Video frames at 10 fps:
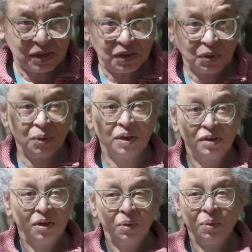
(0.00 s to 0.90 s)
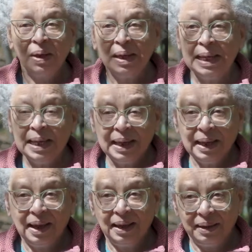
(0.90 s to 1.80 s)
As soon as you
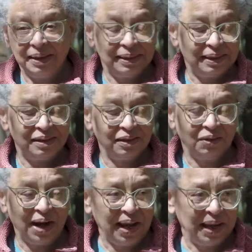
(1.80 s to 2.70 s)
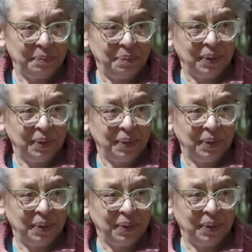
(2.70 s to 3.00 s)
describe